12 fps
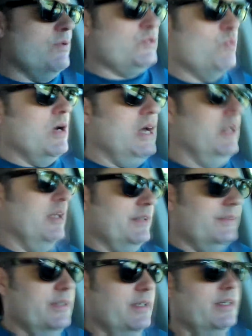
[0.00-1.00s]
do as well
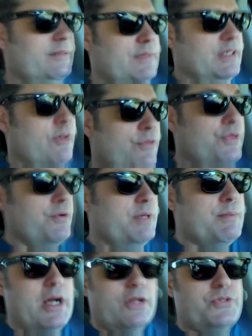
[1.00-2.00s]
on uh, you know, thirty
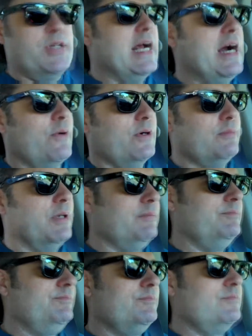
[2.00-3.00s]
miles an hour, but
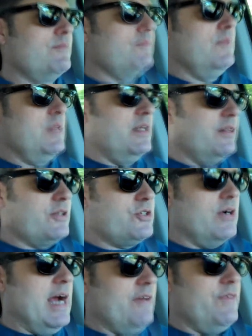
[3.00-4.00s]
the
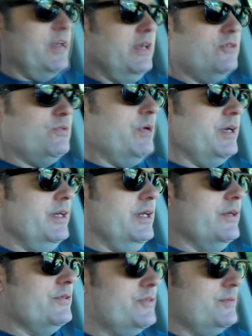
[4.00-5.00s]
traffic is what it
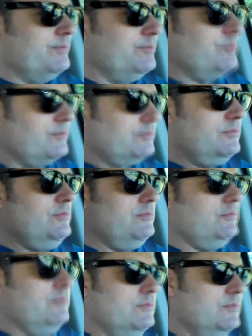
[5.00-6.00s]
is.
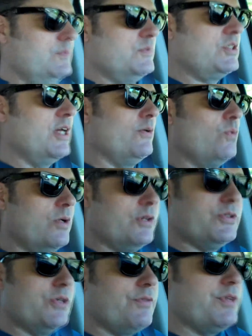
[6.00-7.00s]
It's gotten
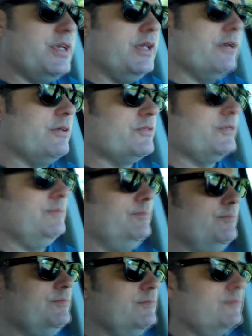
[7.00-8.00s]
worse over the years,
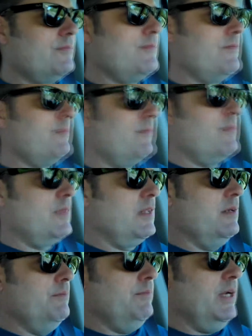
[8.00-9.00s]

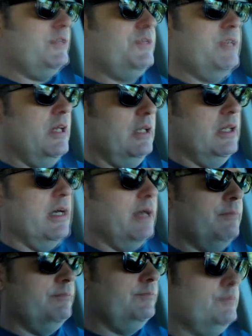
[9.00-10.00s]
but it's still
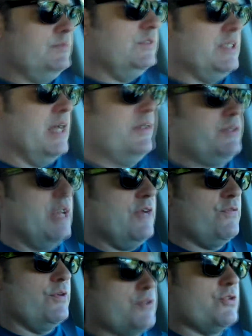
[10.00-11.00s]
um, it's a nice day
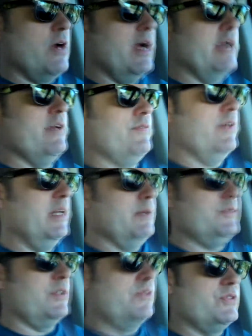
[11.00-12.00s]
for a drive, and
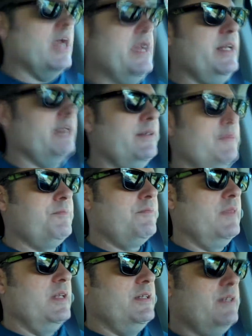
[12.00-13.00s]
it's exciting
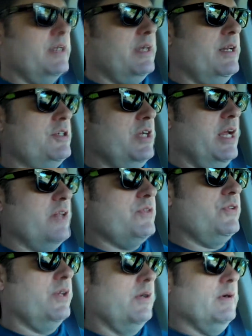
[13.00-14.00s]
to get a
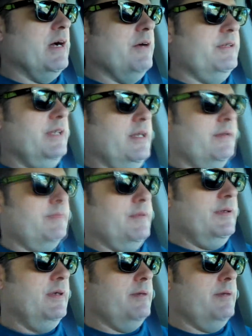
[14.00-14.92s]
chance to go out and